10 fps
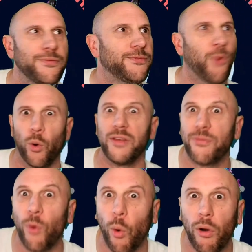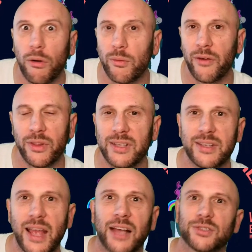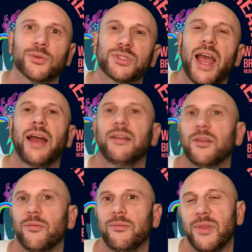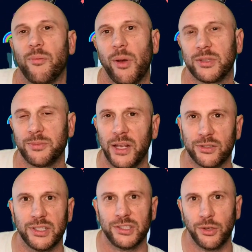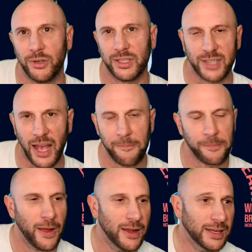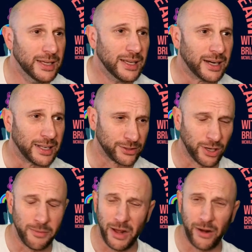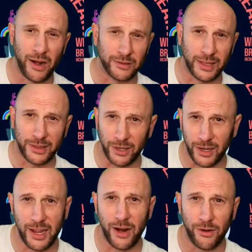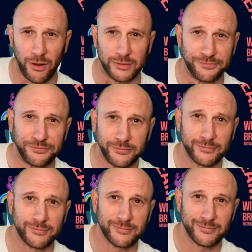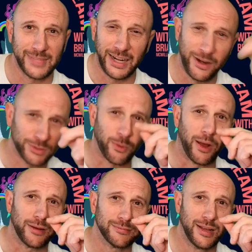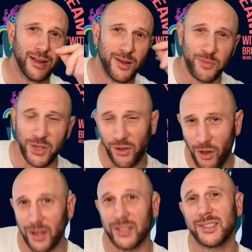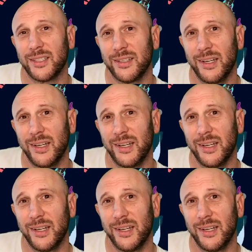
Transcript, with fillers: forty-four, whatever these assholes get in the, the public space or these unionists get. And I told them, you know, I don't think they're going to care at all. And here's why. Because